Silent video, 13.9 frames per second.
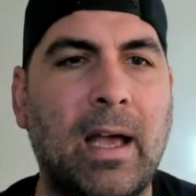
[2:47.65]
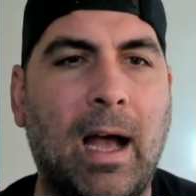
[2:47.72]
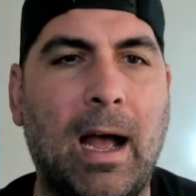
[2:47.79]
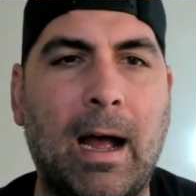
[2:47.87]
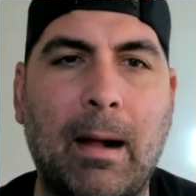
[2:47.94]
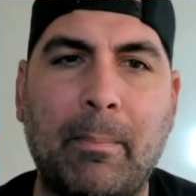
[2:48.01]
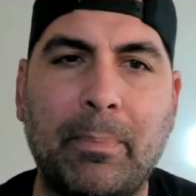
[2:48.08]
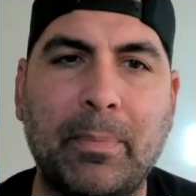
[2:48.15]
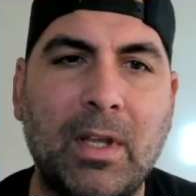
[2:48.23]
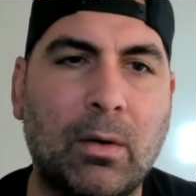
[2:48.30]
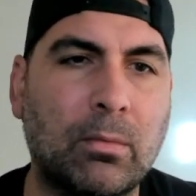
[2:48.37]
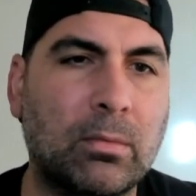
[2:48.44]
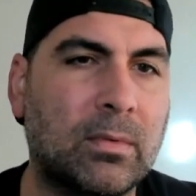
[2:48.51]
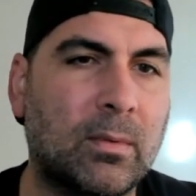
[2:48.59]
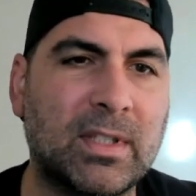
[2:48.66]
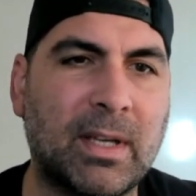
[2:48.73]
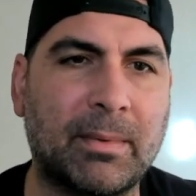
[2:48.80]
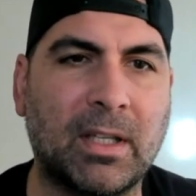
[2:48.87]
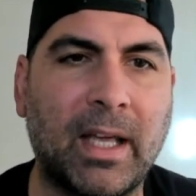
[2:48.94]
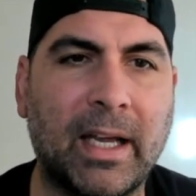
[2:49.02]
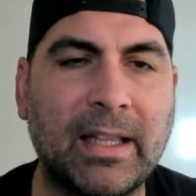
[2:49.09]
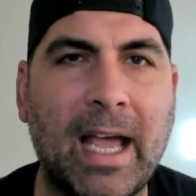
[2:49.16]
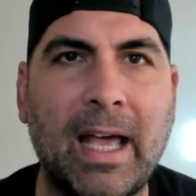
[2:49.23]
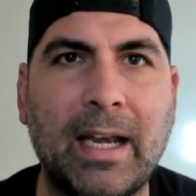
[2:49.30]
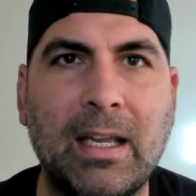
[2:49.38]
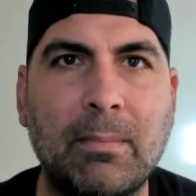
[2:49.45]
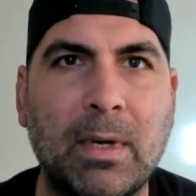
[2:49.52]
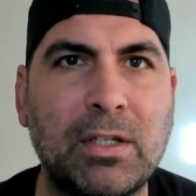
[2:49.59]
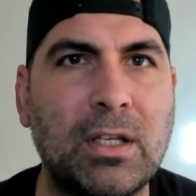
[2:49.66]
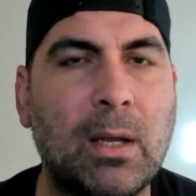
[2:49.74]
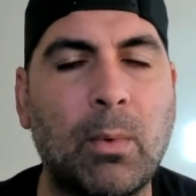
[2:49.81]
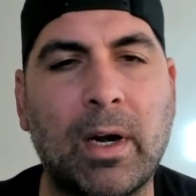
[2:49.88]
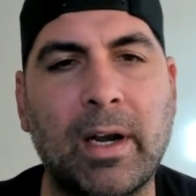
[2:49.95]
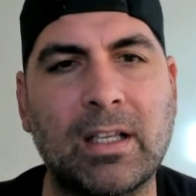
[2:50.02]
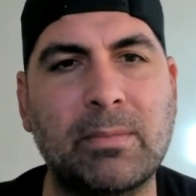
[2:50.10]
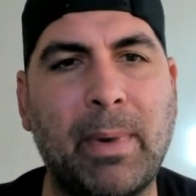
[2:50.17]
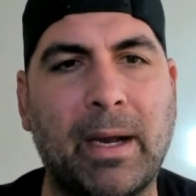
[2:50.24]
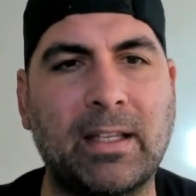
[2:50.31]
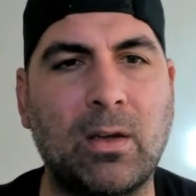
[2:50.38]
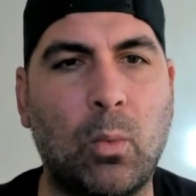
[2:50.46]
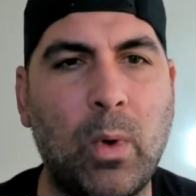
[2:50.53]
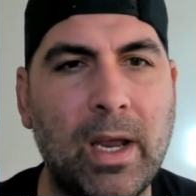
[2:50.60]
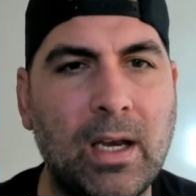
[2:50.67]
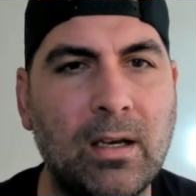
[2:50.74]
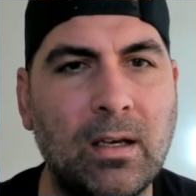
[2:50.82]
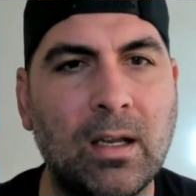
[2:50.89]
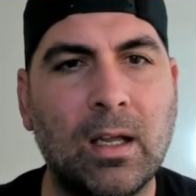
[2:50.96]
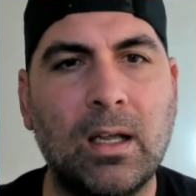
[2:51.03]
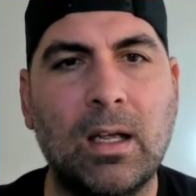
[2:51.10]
With something like that, he mentioned they want to expect to win.